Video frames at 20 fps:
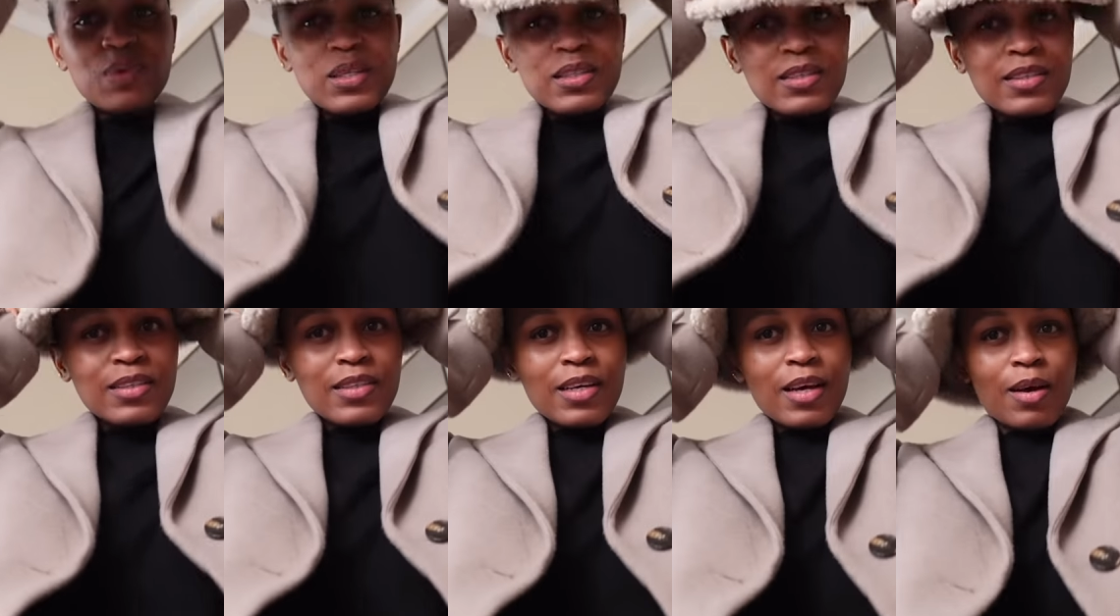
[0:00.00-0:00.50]

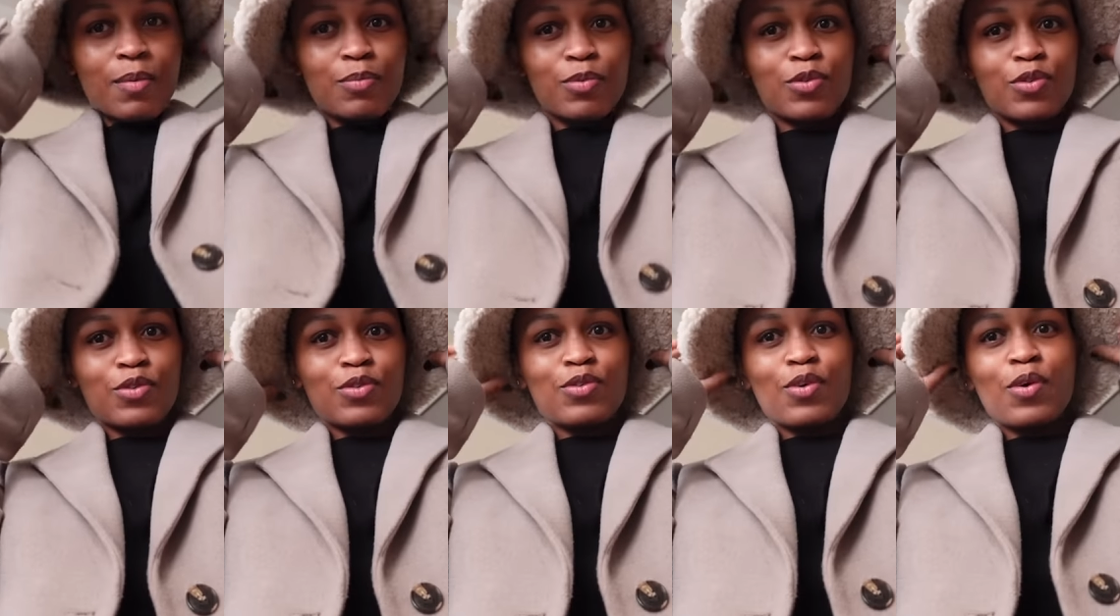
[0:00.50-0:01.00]
but I'm
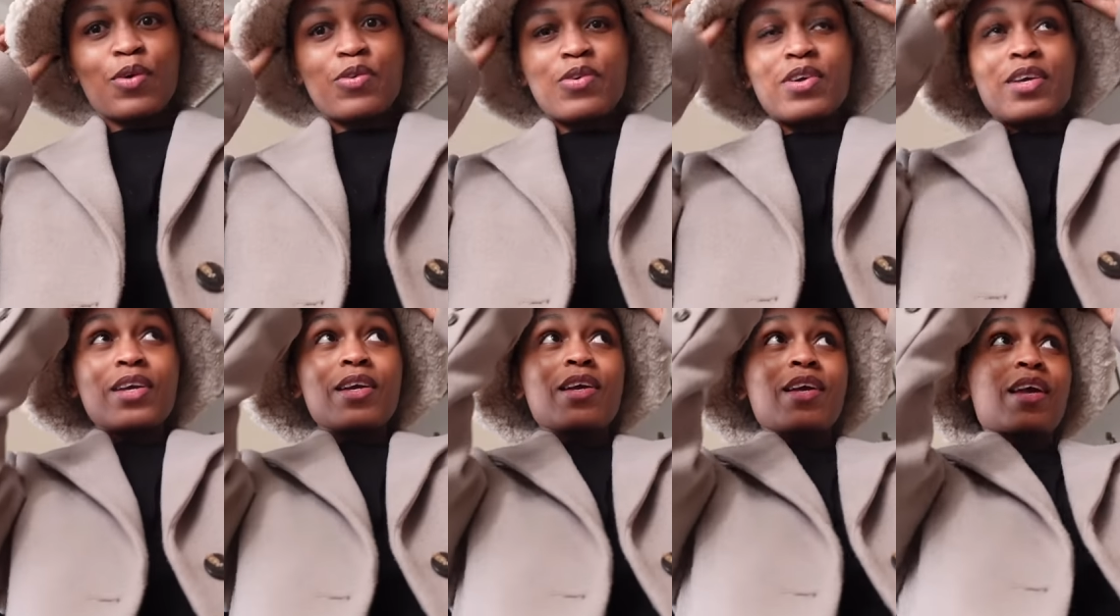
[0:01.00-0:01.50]

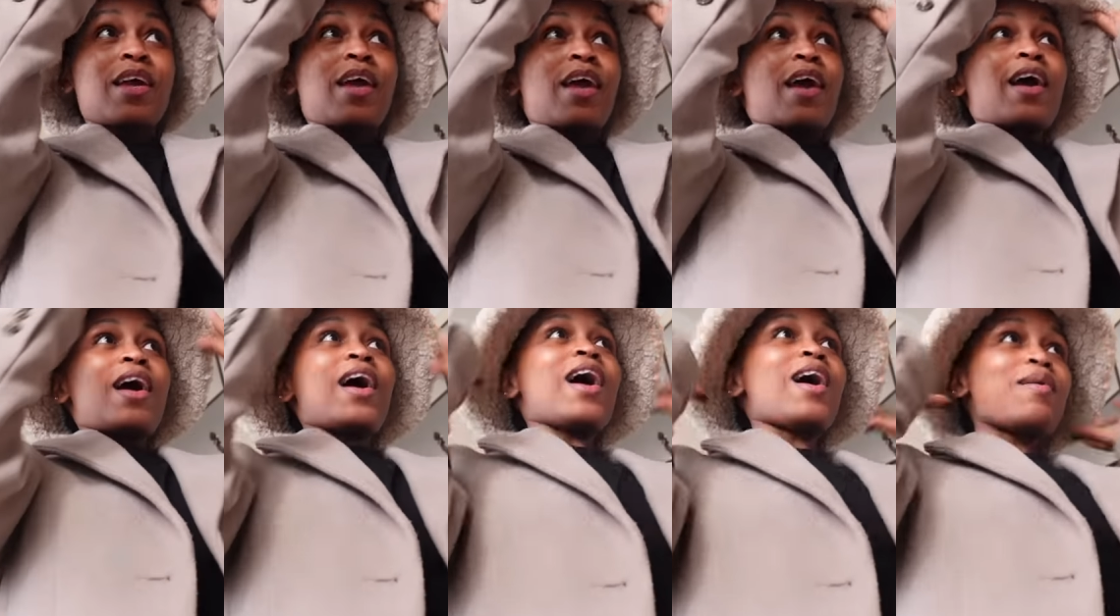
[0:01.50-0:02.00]
sorry,
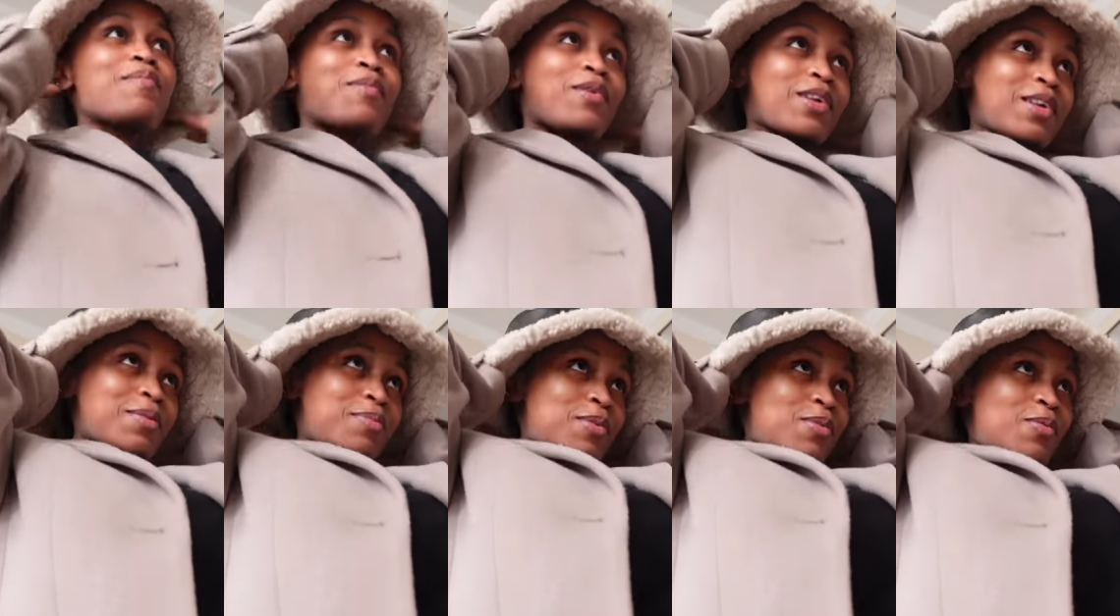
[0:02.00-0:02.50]
I'm
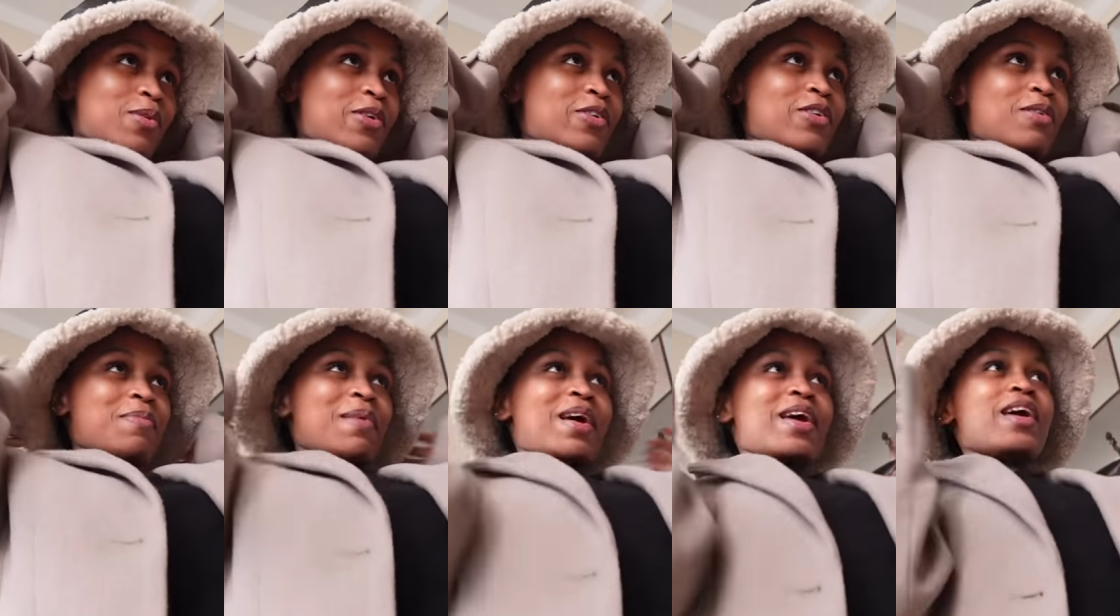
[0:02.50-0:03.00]
gonna be
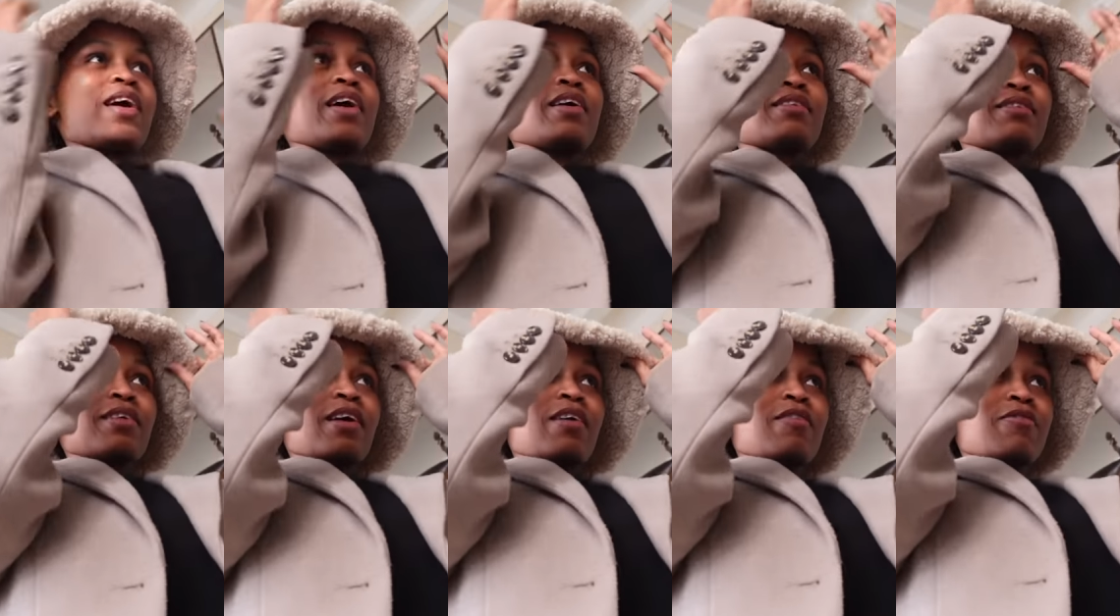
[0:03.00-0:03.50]
wearing my
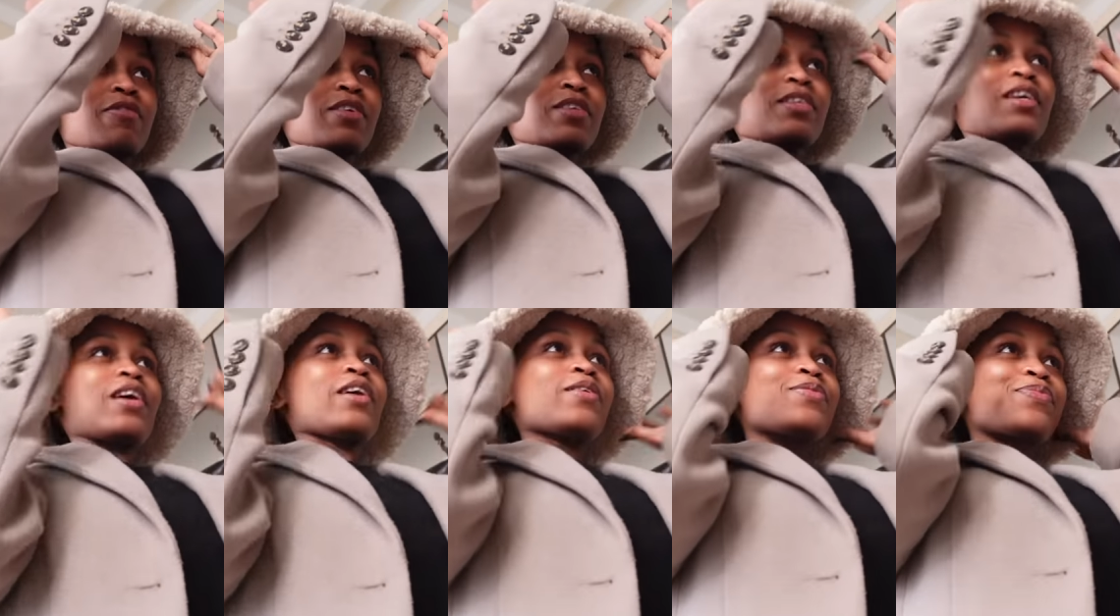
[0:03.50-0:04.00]
hat every
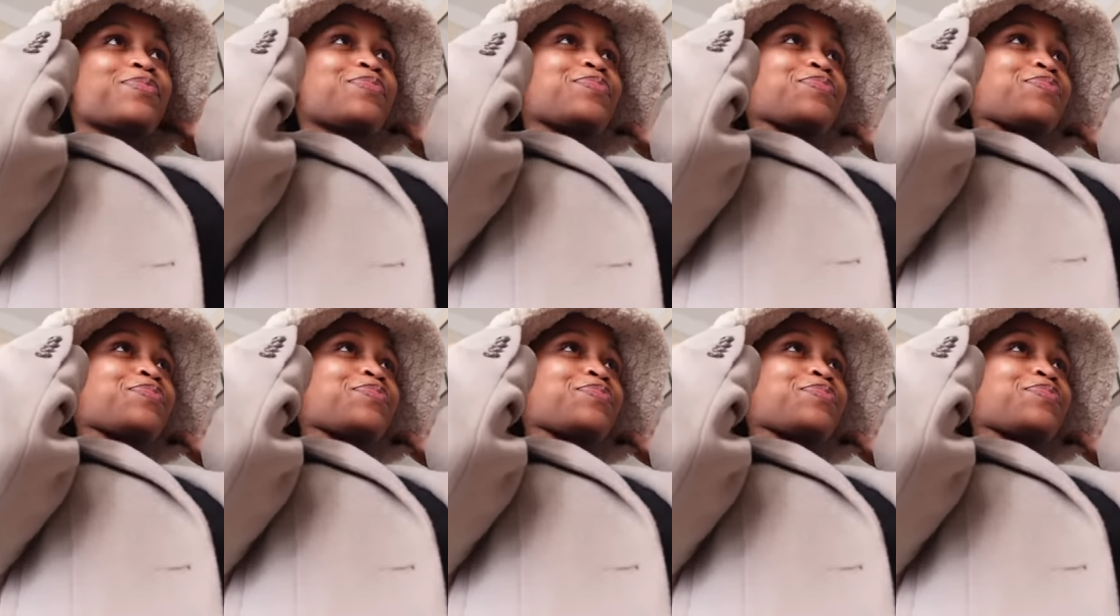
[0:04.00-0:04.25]
day.